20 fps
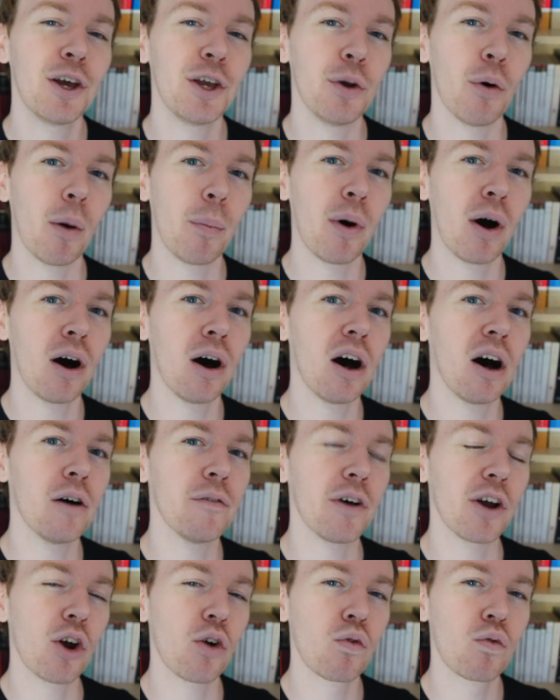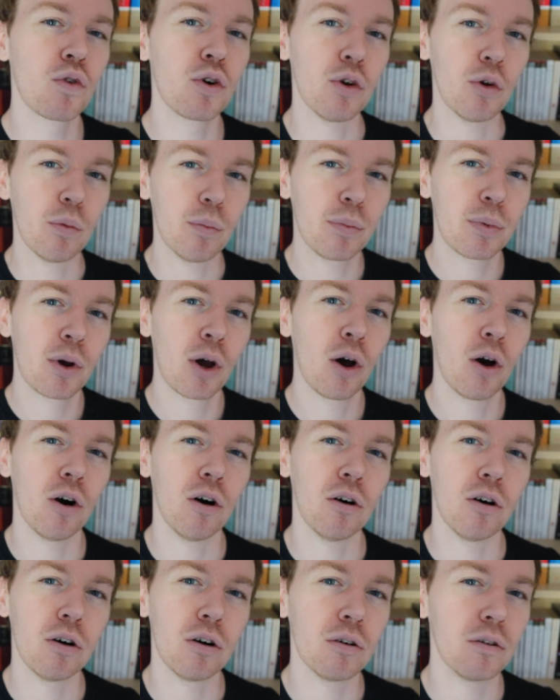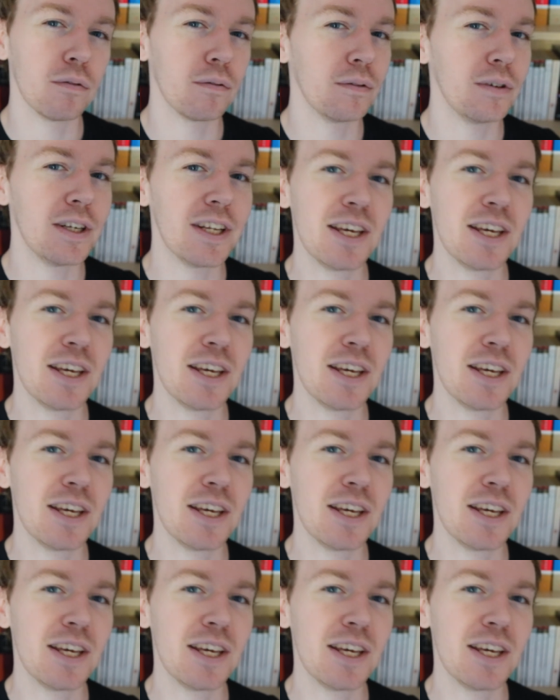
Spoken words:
You are part of a group of